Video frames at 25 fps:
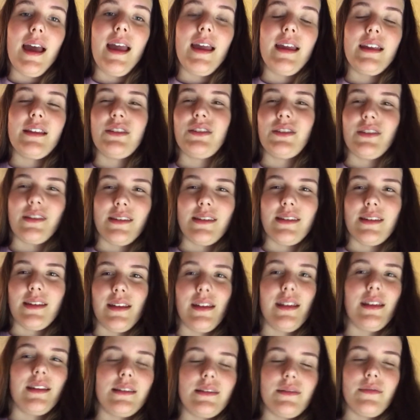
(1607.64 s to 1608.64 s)
it's just,
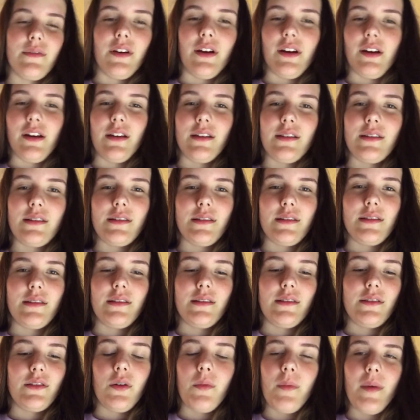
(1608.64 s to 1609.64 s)
it is very,
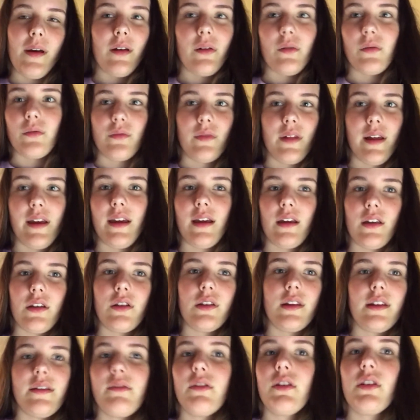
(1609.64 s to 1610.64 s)
no matter, like,
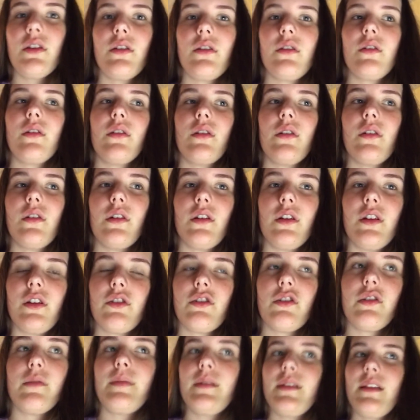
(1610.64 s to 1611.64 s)
even you
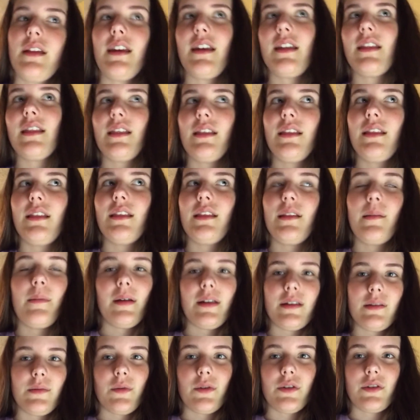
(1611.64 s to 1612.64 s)
could be like the
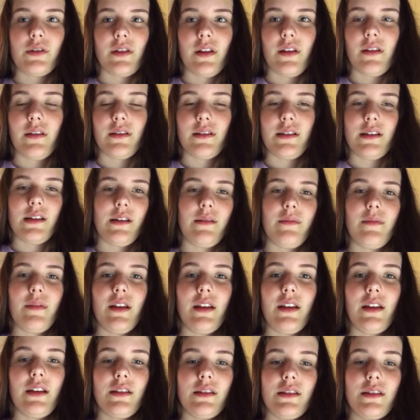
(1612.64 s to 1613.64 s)
best person on the team
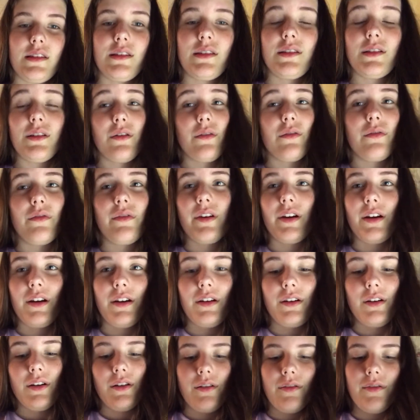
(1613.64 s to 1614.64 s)
and it's still
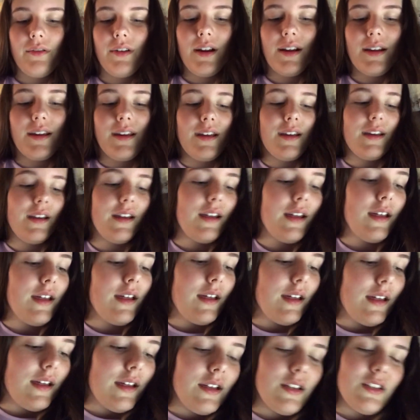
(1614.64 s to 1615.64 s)
very nerve wracking.
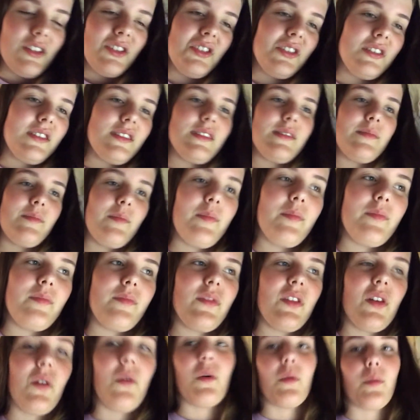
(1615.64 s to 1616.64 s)
Just
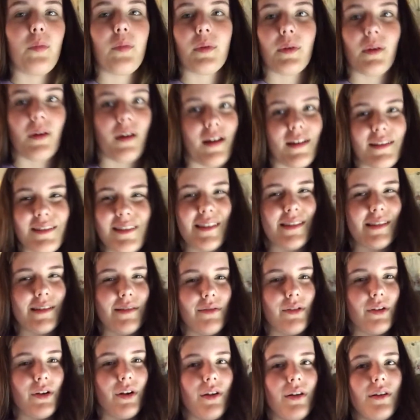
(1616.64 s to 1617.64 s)
the whole process
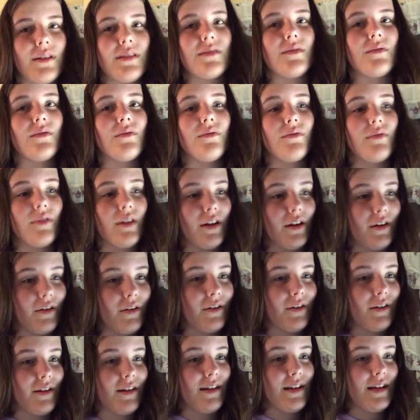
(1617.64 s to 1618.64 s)
of it all is
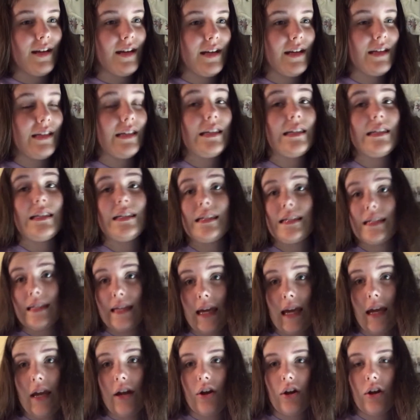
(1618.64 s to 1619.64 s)
very
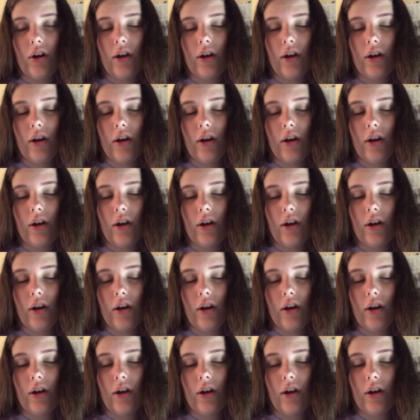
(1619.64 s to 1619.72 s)
scary.